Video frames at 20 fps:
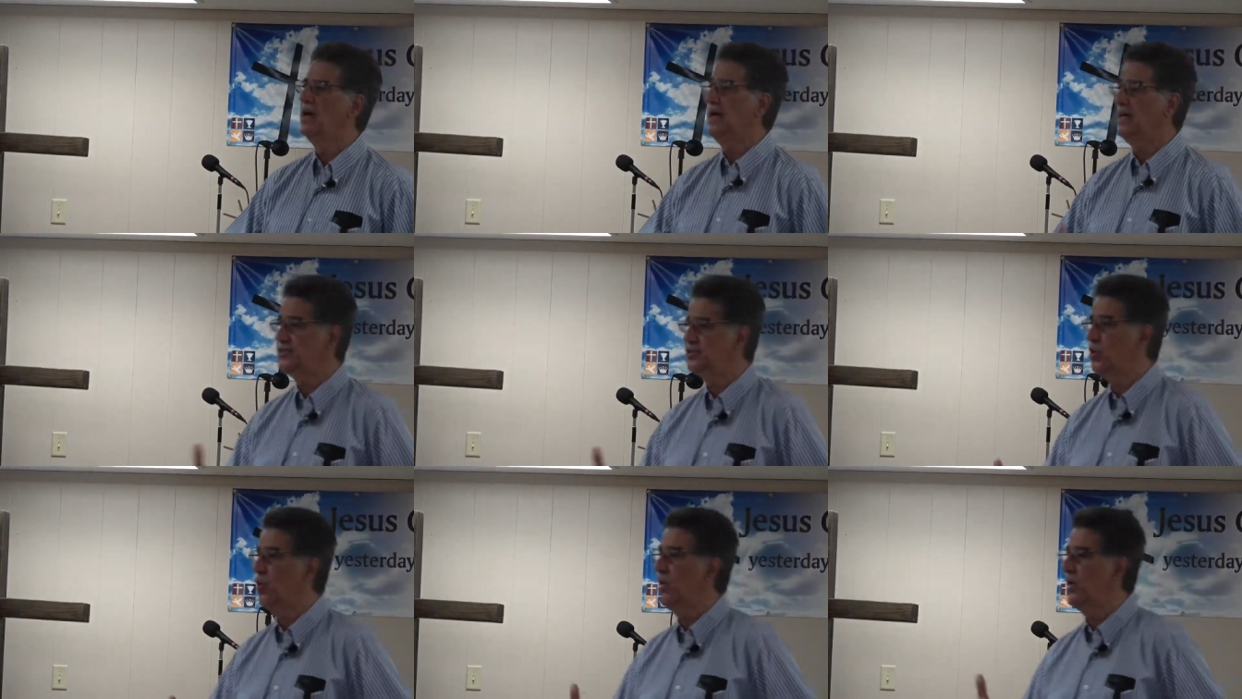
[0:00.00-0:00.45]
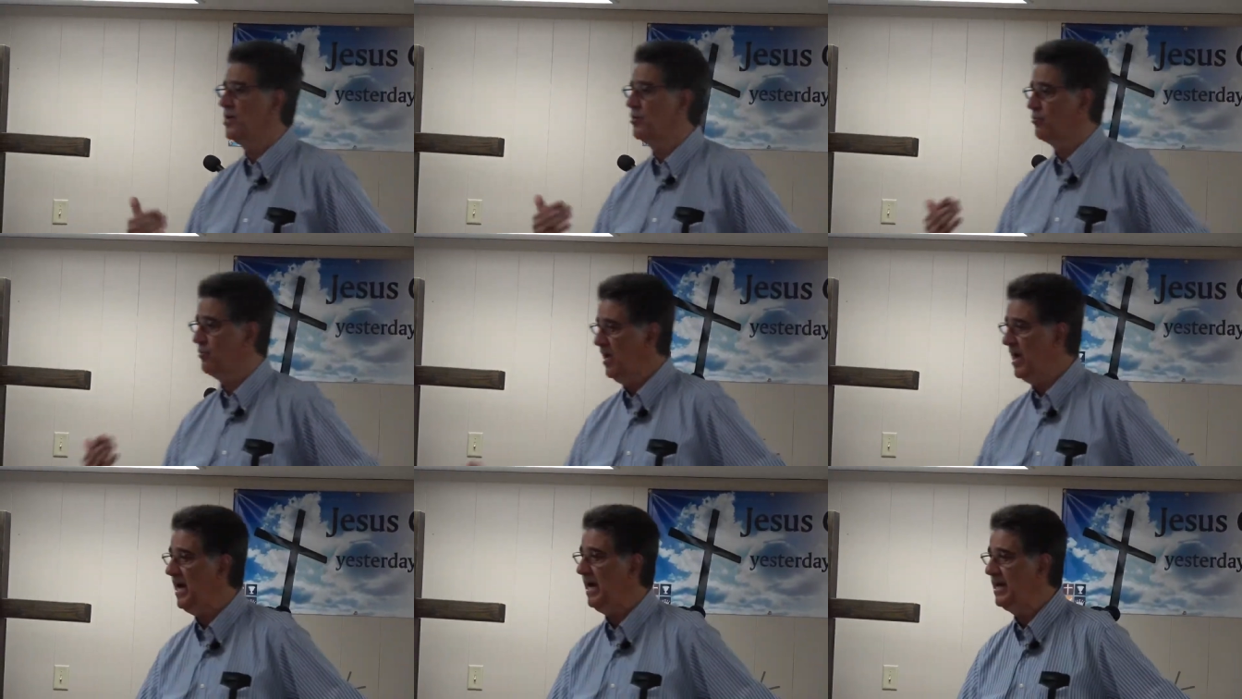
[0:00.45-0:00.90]
it's going to
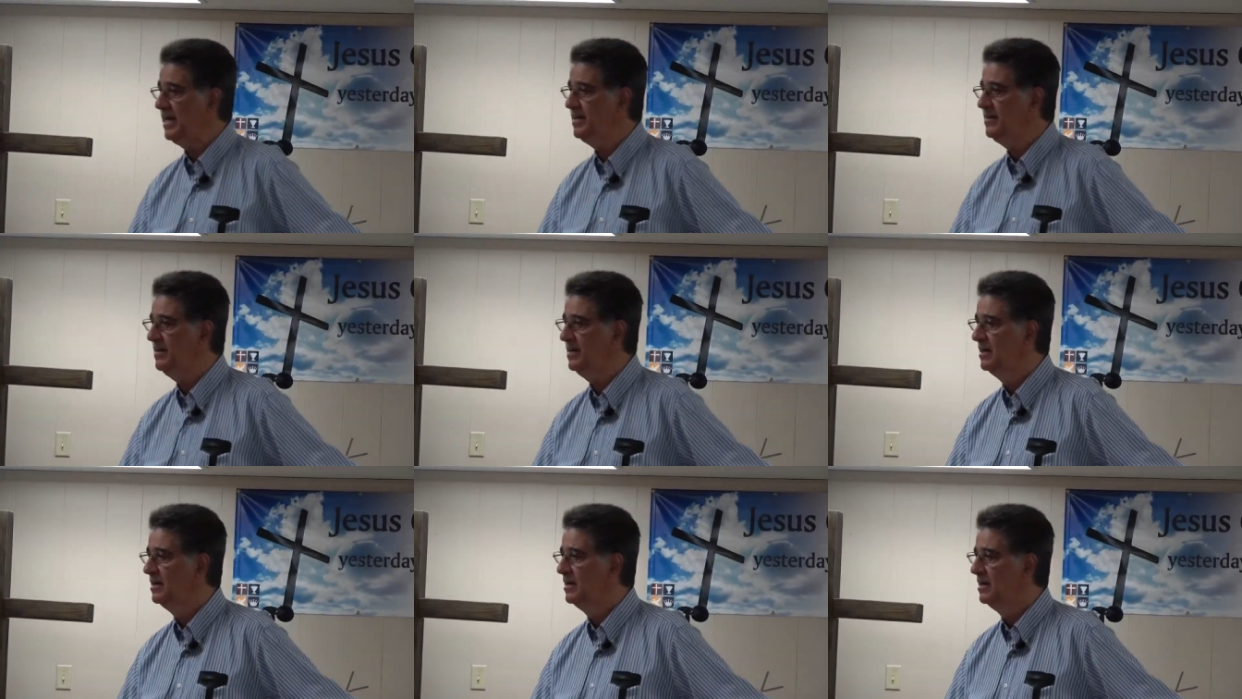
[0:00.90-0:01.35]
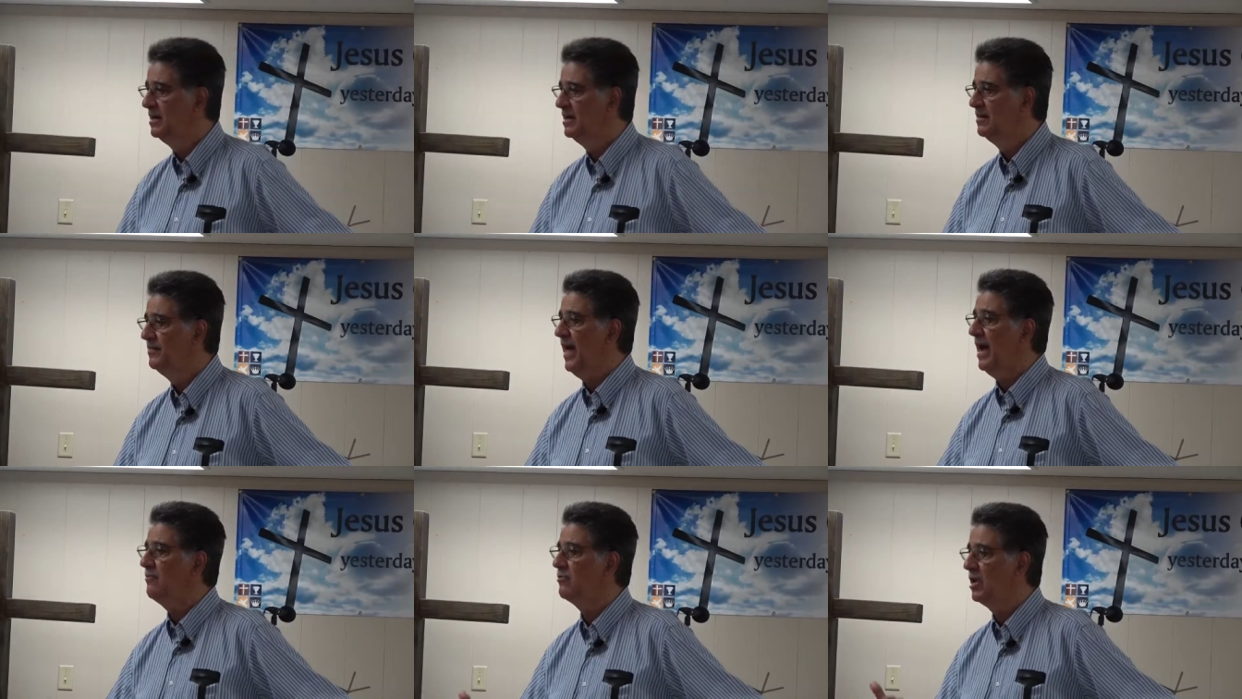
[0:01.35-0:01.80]
rain,
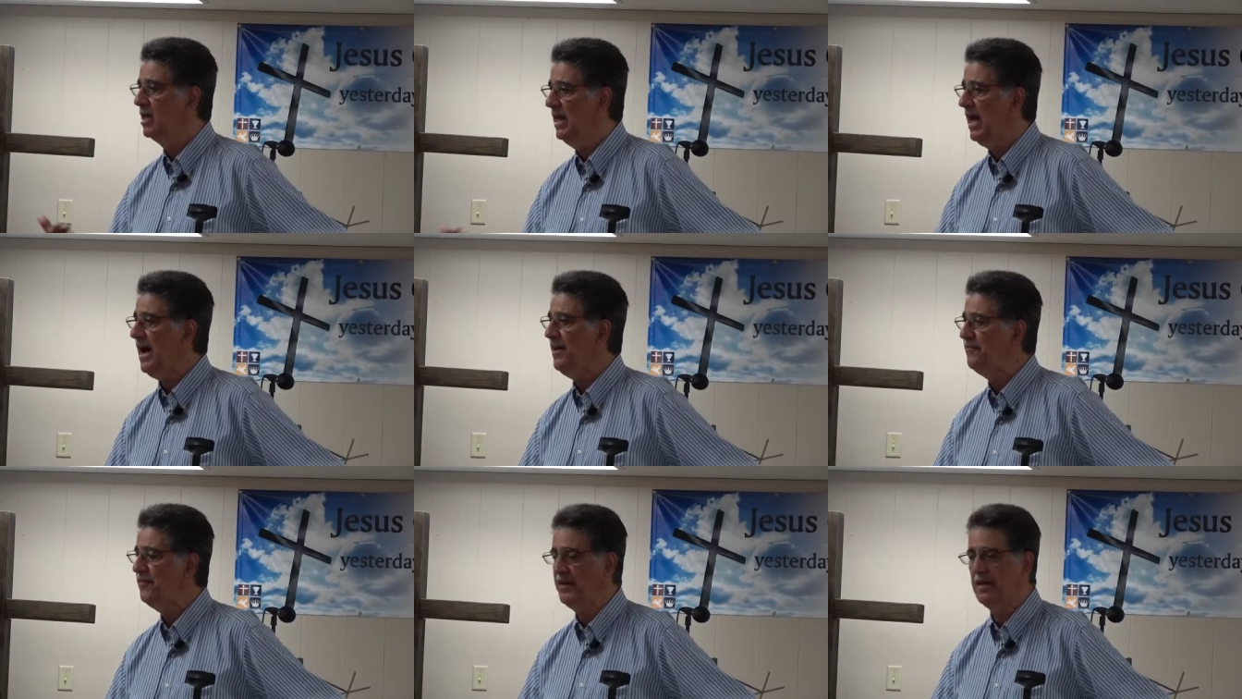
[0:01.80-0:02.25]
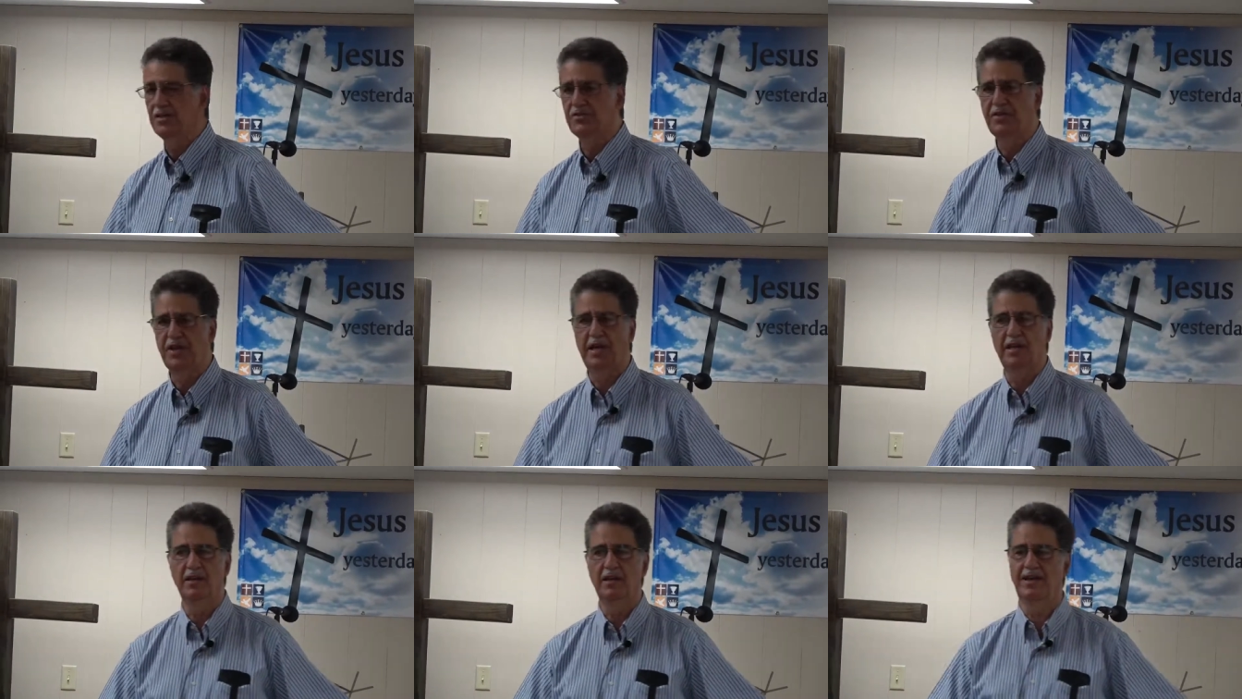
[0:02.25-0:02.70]
they were laughing and
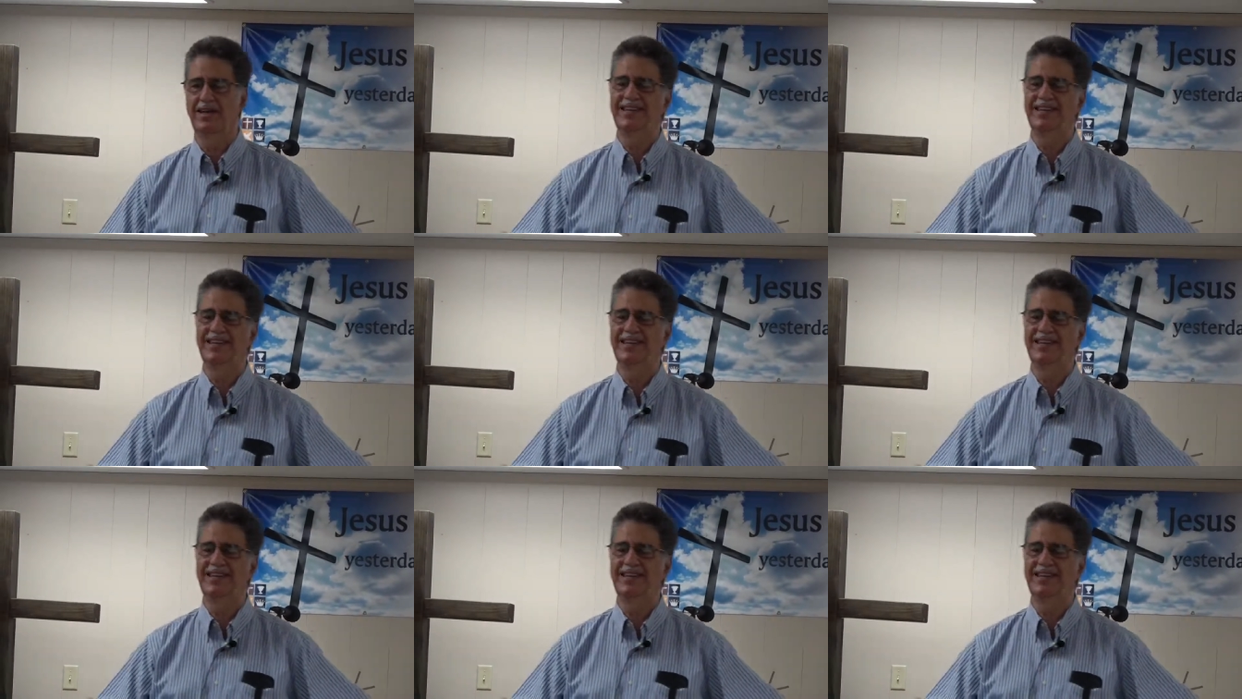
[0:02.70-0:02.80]
said,